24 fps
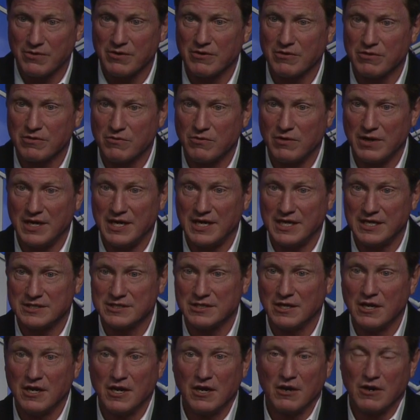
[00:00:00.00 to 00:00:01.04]
earthquakes
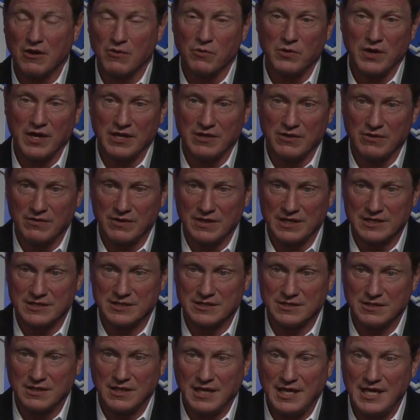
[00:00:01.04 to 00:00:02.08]
or whether
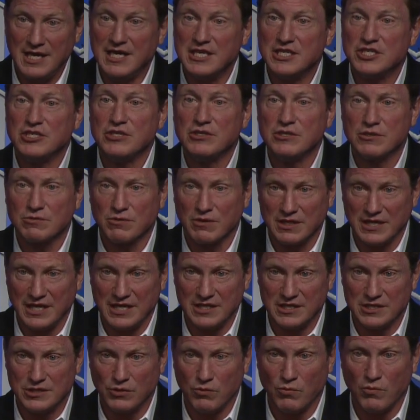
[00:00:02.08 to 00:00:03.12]
it's issues
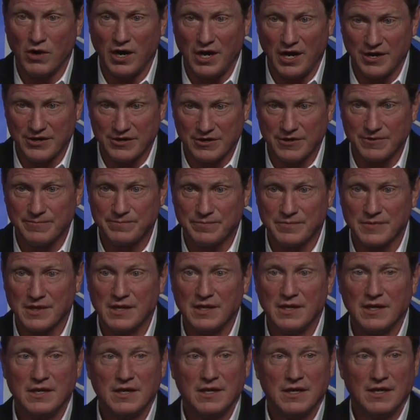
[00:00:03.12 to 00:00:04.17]
related to water,
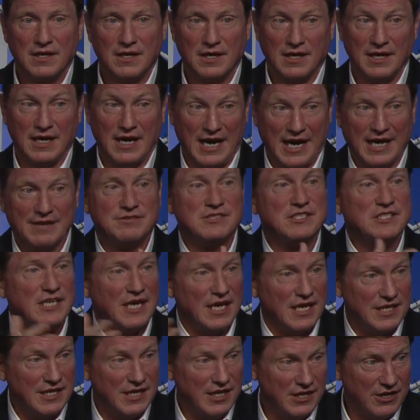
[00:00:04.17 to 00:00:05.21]
uh, I've
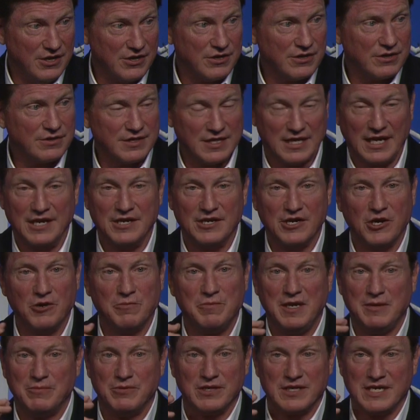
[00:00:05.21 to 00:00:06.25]
said here that I know
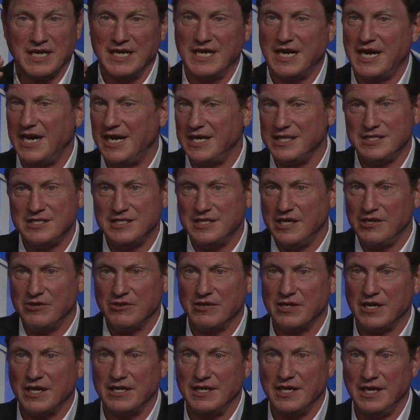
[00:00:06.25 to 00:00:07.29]
people get high
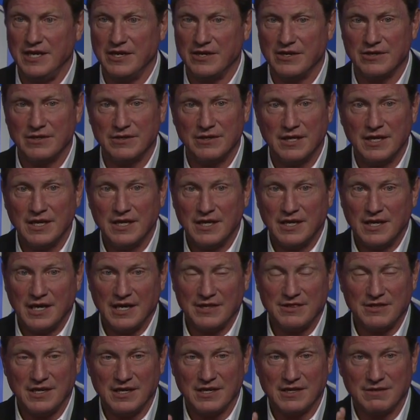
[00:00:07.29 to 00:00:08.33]
centered on air. I
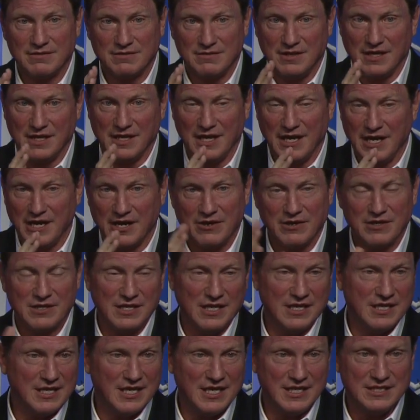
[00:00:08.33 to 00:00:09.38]
think the air in the
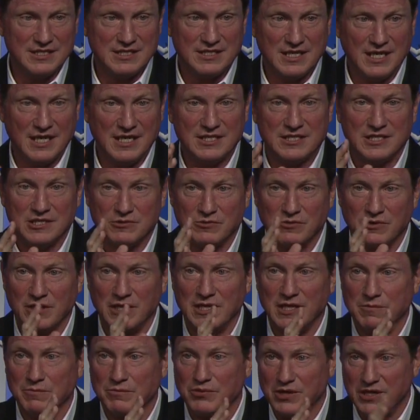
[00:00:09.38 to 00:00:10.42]
United States is
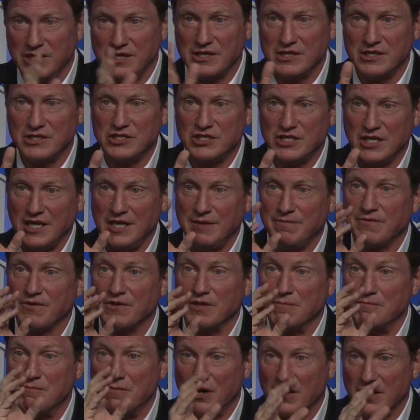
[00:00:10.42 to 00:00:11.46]
really in pretty good shape for
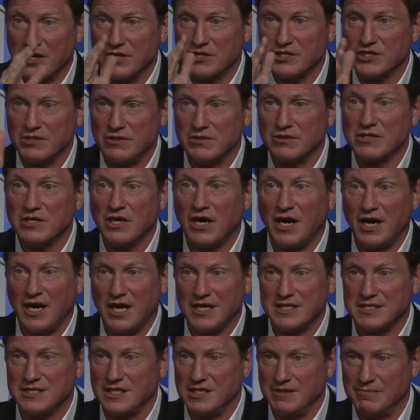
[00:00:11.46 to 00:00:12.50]
the marginal
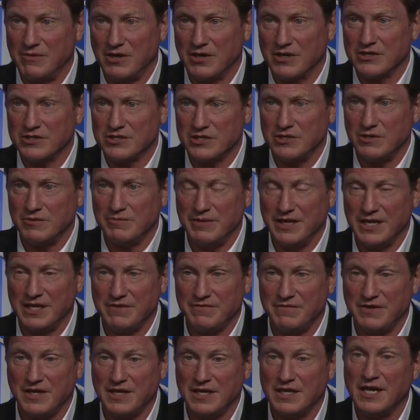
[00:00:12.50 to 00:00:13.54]
cost and the marginal
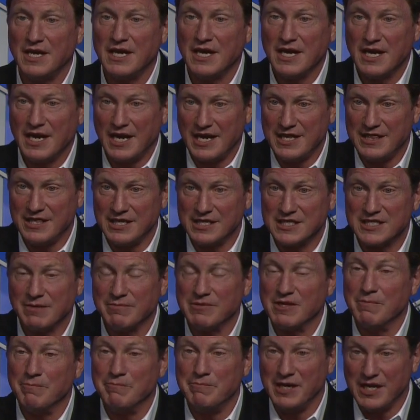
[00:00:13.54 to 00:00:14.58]
benefit. I think some
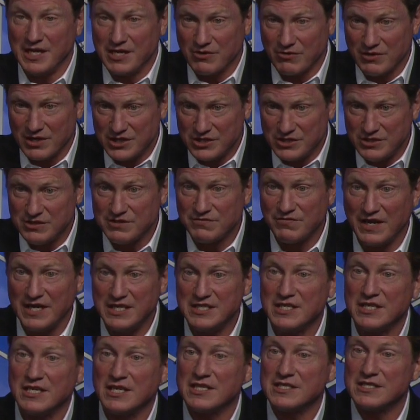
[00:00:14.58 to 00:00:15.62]
of the bigger issues
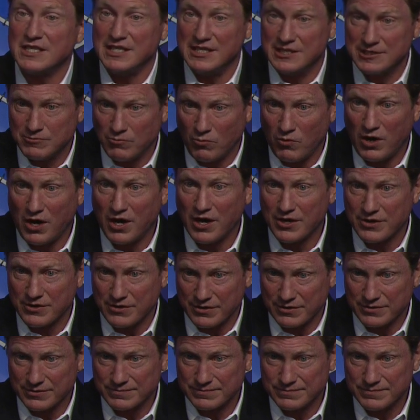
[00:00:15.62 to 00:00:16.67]
facing us is water.
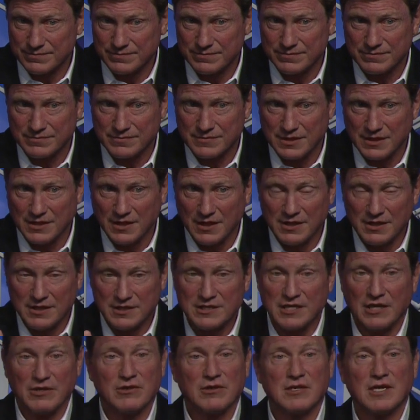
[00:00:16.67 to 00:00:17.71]

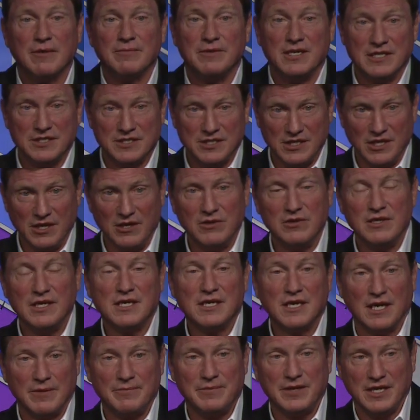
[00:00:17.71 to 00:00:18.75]
Southern Company is the only
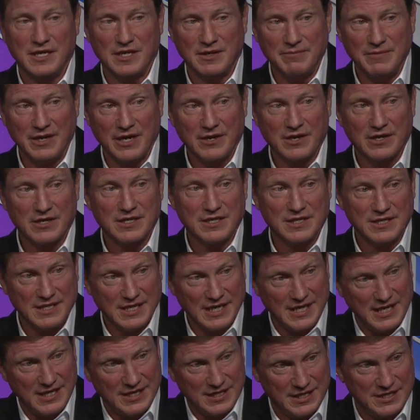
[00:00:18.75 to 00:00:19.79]
company in America
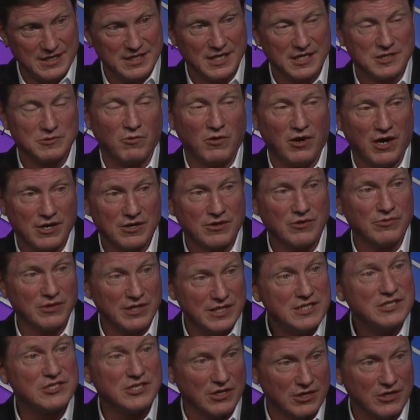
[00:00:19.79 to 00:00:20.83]
today that does water
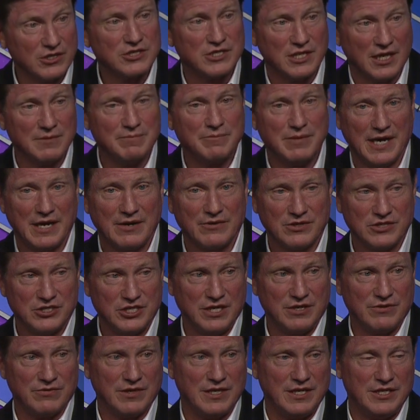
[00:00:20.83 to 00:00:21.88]
research on power
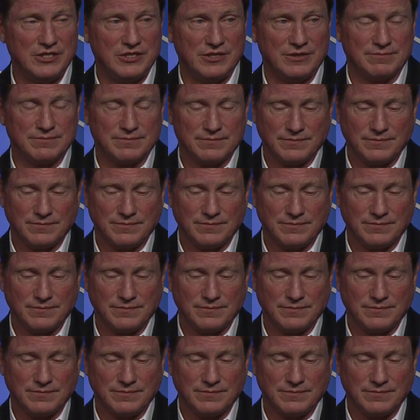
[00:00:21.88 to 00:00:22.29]
generation.